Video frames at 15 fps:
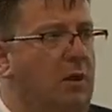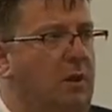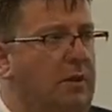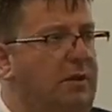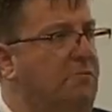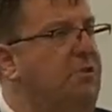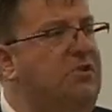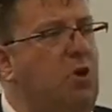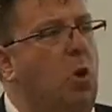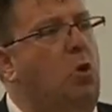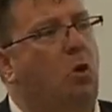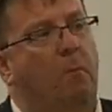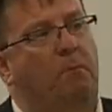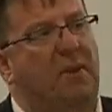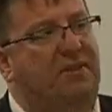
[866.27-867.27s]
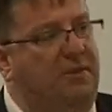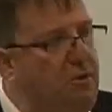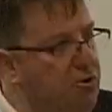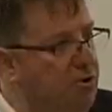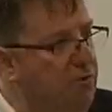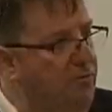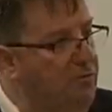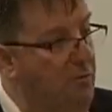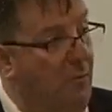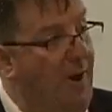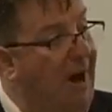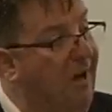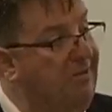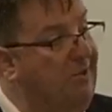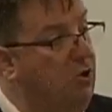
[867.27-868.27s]
is no competition from
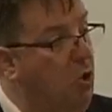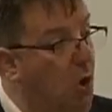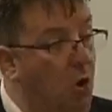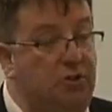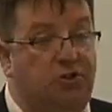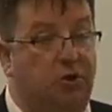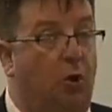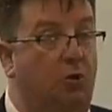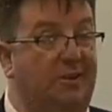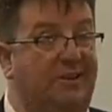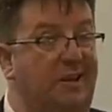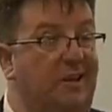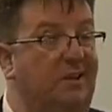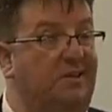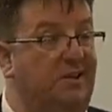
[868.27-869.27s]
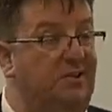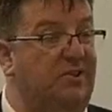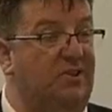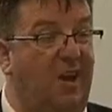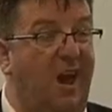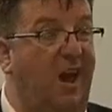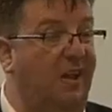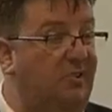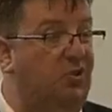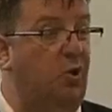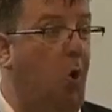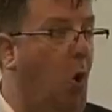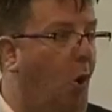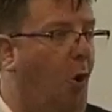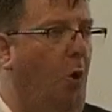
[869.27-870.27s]
other gods or deities at
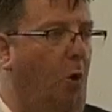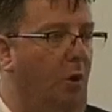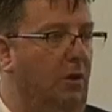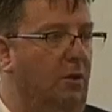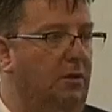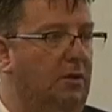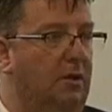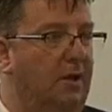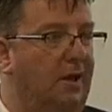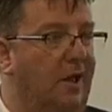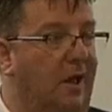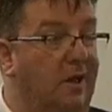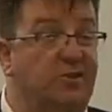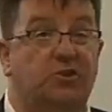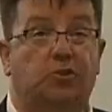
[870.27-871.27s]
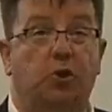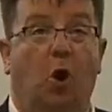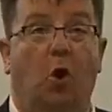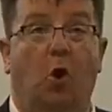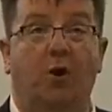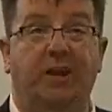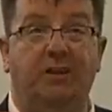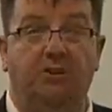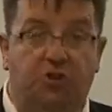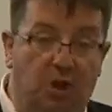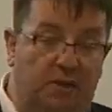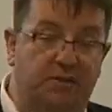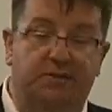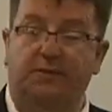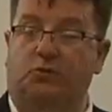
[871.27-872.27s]
all. So in
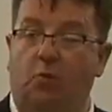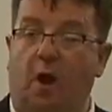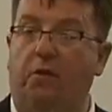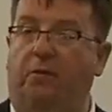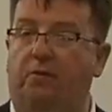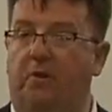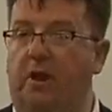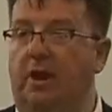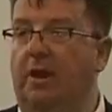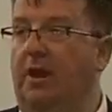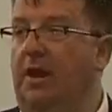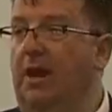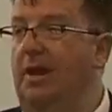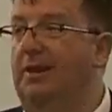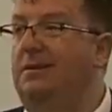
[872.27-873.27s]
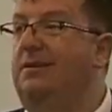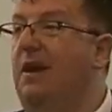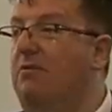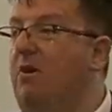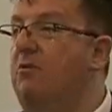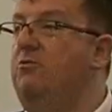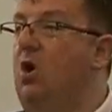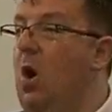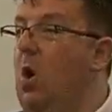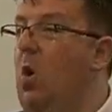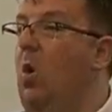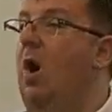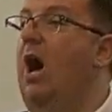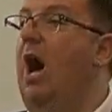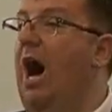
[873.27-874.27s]
Genesis 1:3, there are no
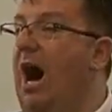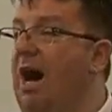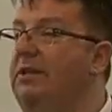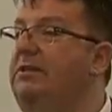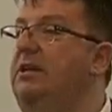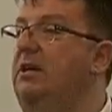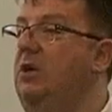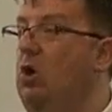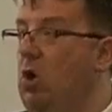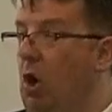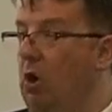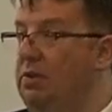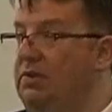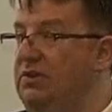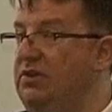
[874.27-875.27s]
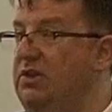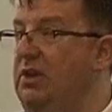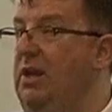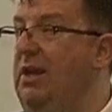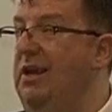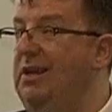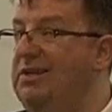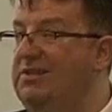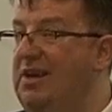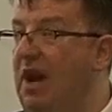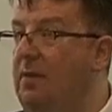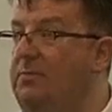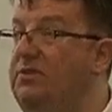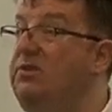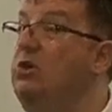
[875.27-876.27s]
other gods
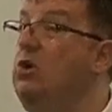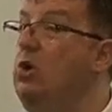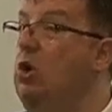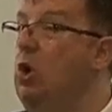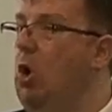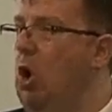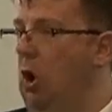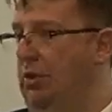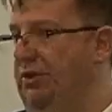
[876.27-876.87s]
except God.